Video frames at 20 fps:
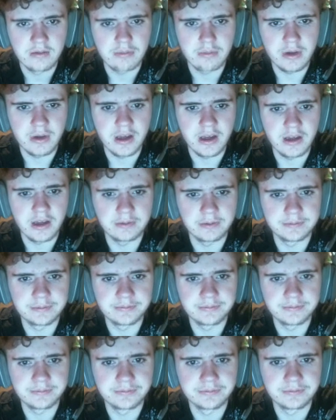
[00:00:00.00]
But
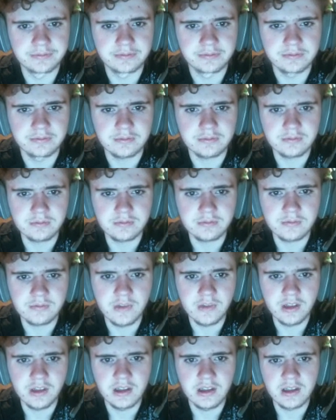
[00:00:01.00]

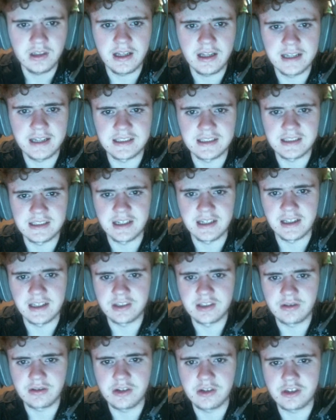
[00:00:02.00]
classic
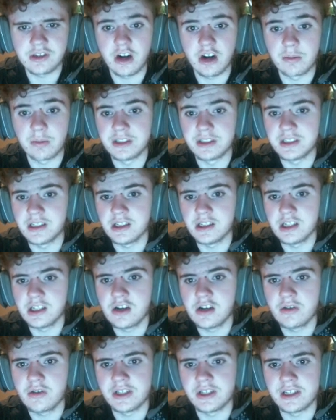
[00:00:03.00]
Stegosaurus,
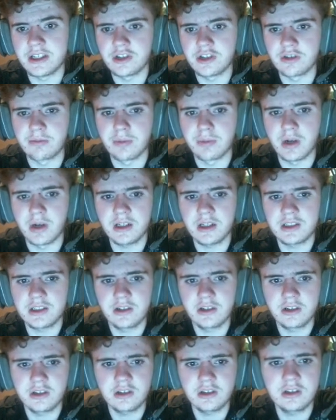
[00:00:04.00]
armadillo, an eastern box
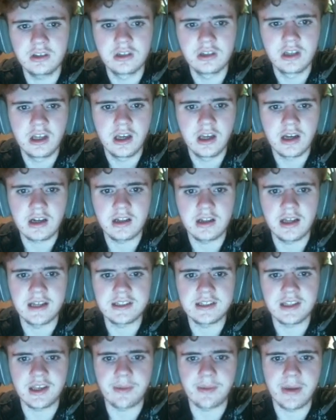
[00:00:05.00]
turtle.
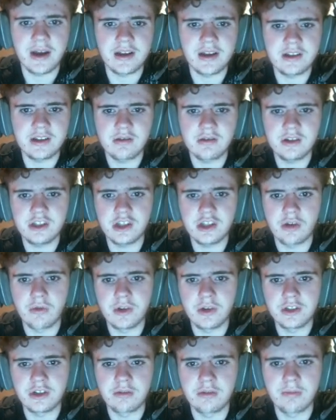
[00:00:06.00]
Classic Apatosaurus, a
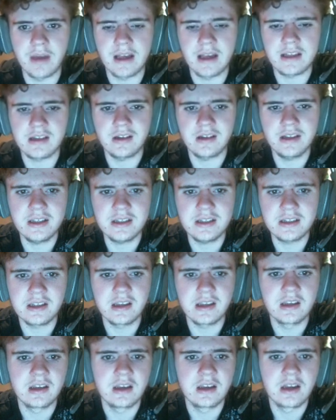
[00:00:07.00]
western
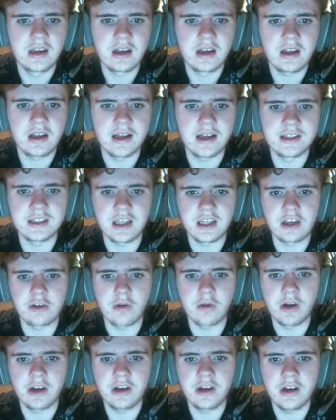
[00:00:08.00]
basilisk. Classic
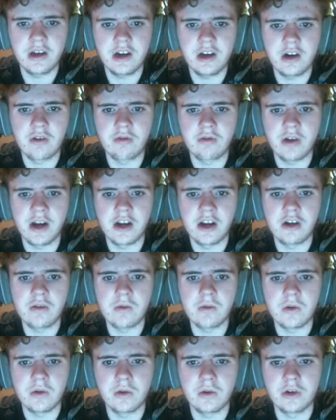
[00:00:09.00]
Iguanodon, a
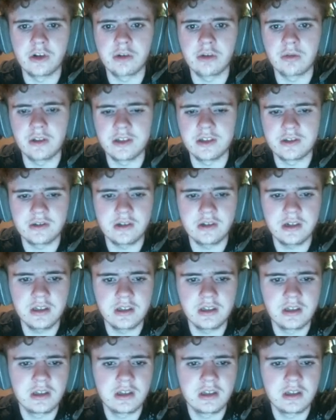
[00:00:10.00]
rhino horned lizard.